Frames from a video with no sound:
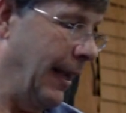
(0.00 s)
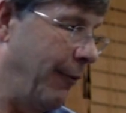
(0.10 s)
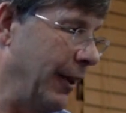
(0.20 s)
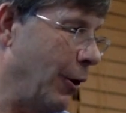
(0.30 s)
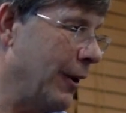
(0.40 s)

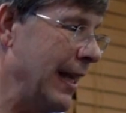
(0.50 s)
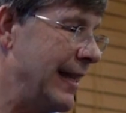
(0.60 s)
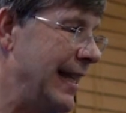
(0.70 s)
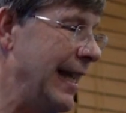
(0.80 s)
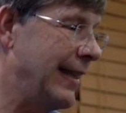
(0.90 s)
If we look
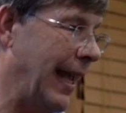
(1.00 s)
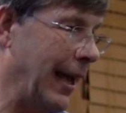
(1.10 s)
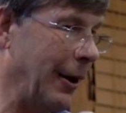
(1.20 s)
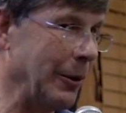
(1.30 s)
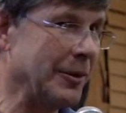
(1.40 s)
in
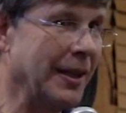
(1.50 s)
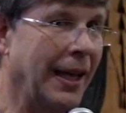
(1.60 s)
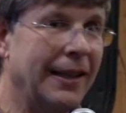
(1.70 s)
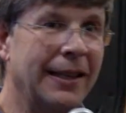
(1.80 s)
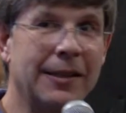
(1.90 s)
details,
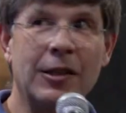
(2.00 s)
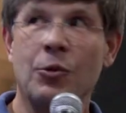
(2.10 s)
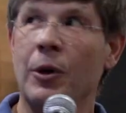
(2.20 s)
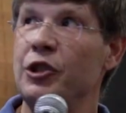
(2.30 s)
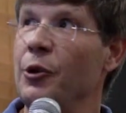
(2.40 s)
this
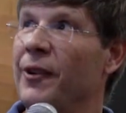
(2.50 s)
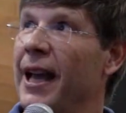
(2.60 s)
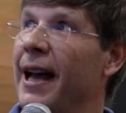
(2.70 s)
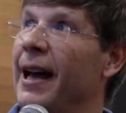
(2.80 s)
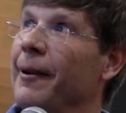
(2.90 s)
is what you've
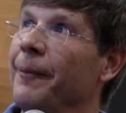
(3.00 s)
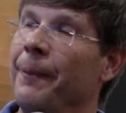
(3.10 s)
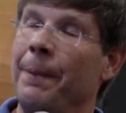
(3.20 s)
got.